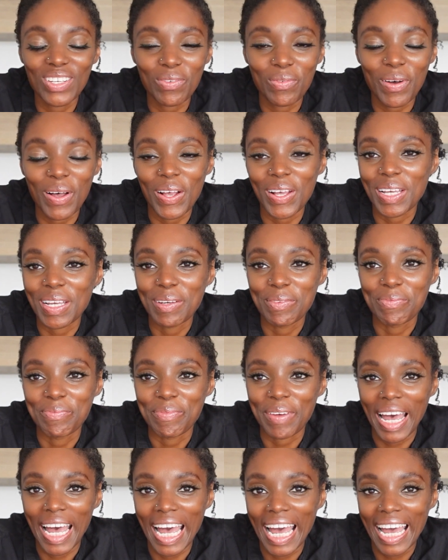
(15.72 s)
welcome
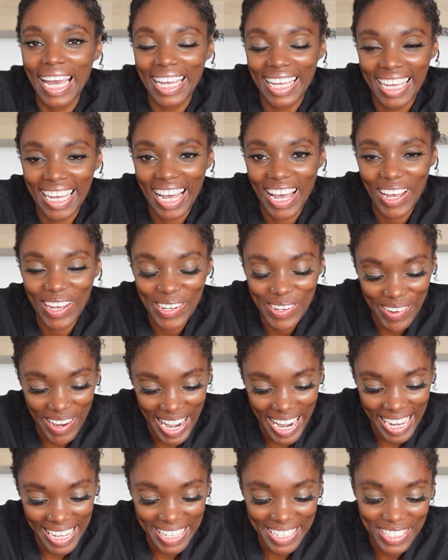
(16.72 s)
back. All
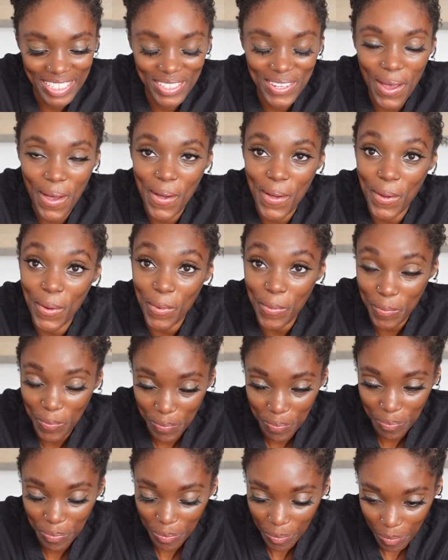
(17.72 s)
right, so
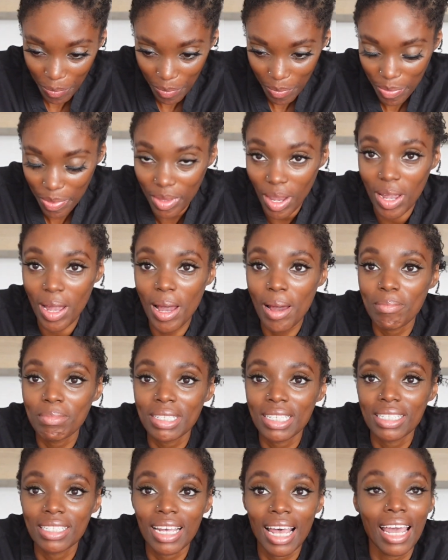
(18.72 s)

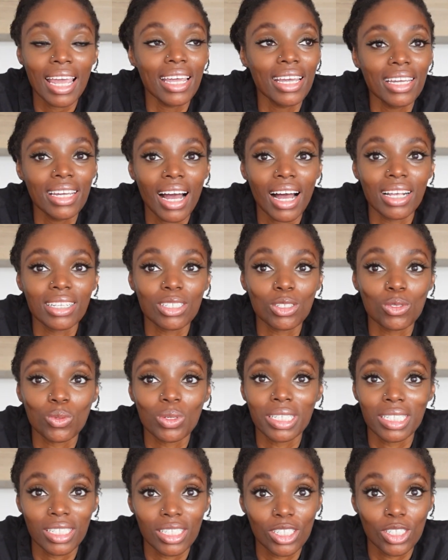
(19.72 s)
today I just
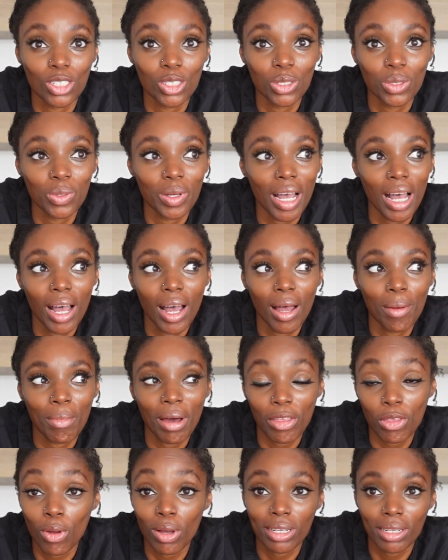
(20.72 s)
wanted to do,
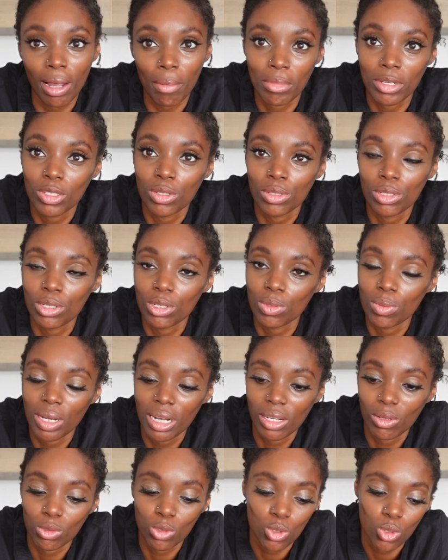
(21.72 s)
I thought I'd come and just do a
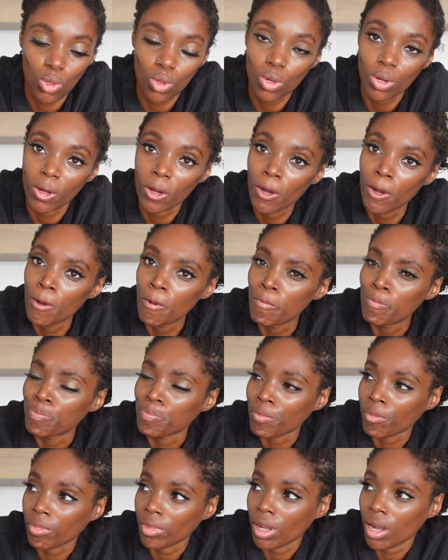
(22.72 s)
little talk
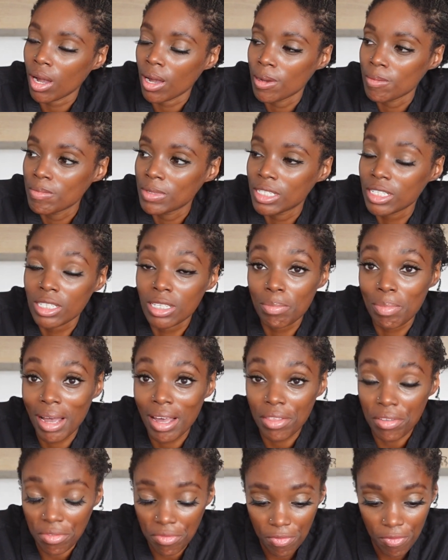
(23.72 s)
just
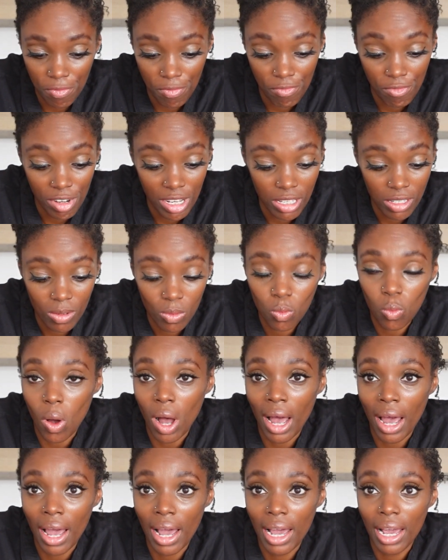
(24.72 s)
about the reason
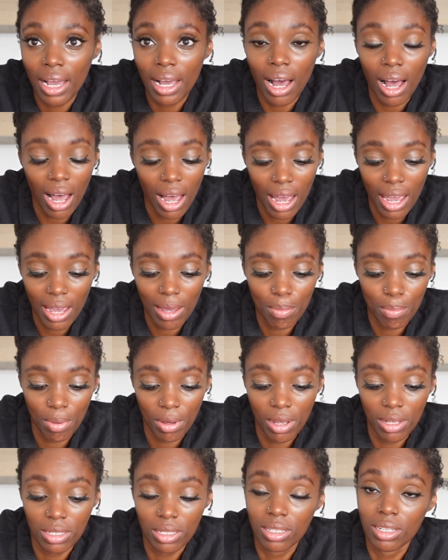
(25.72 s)
why I
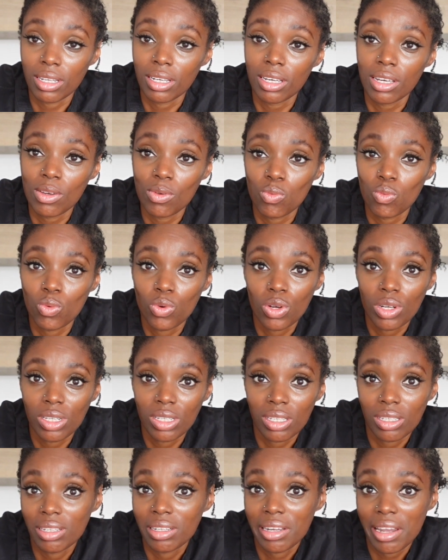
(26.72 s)
personally would
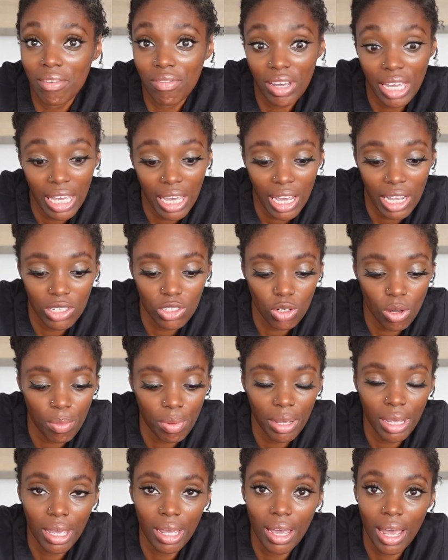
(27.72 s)
never get a job
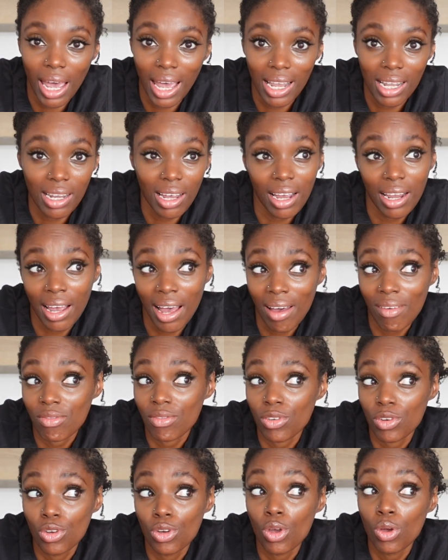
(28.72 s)
here, and I have
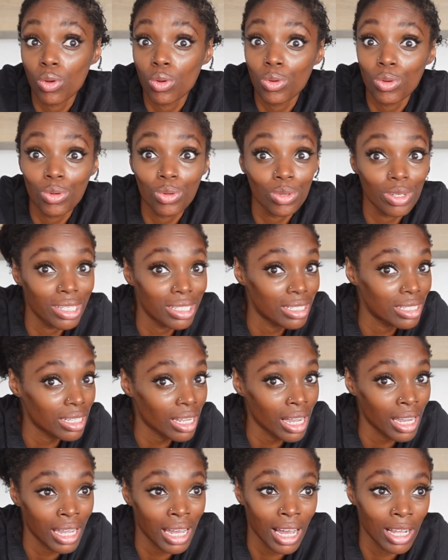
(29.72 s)
no
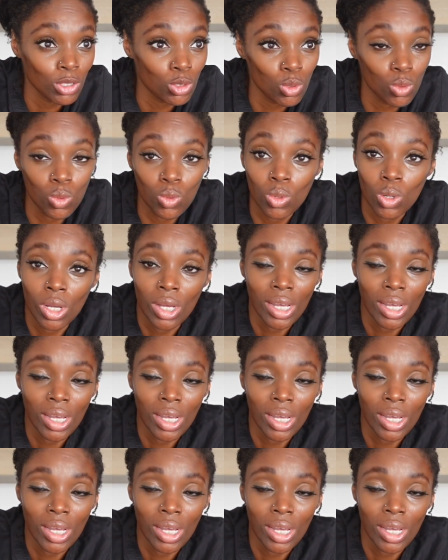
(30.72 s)
desire at all